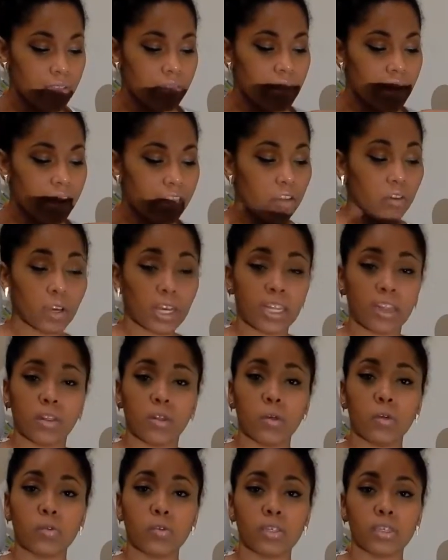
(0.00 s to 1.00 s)
that you can
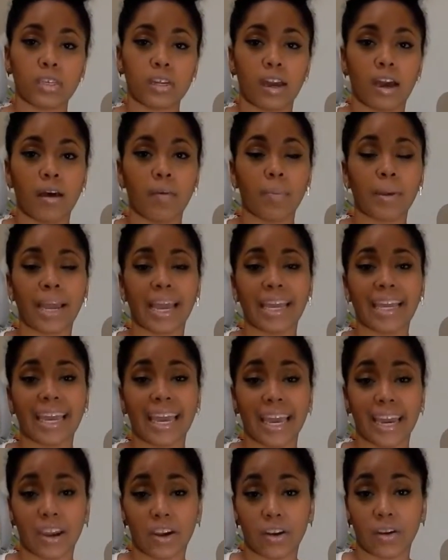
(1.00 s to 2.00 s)
loosen up and
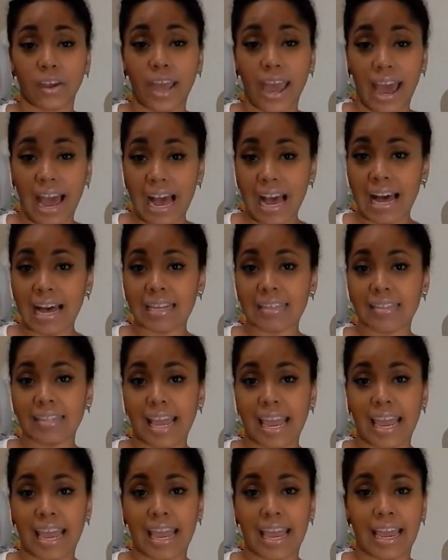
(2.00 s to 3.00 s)
carry as
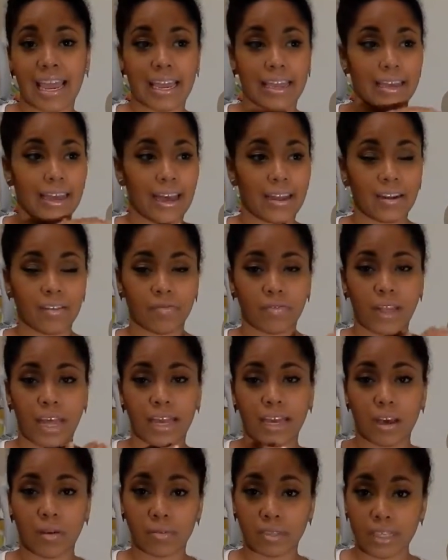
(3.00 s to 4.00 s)
a kind of
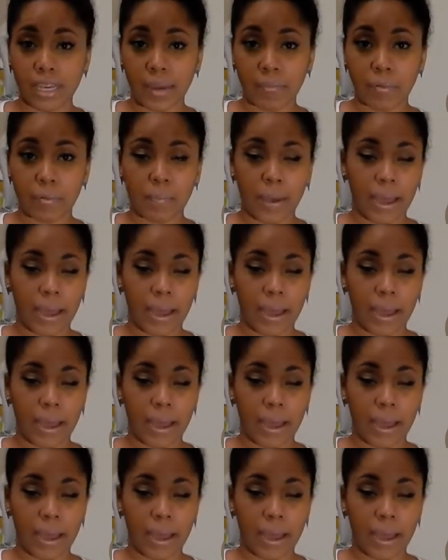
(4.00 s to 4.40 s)
like a diaper